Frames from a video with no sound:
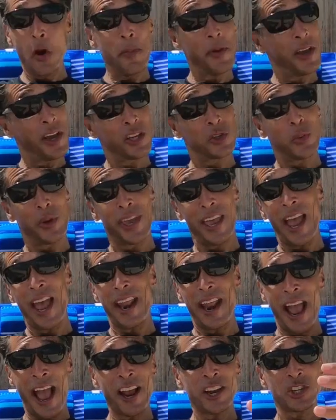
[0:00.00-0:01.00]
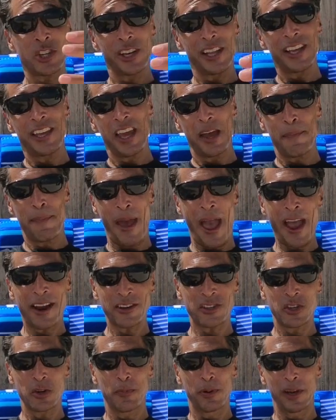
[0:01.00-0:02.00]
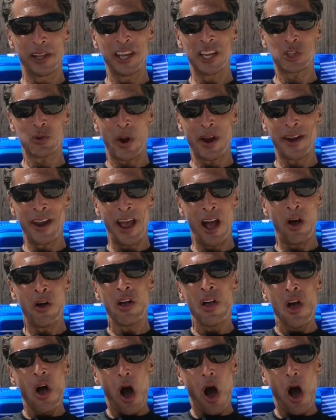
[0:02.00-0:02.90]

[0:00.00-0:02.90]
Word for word: because we can't actually get back to Belize right now.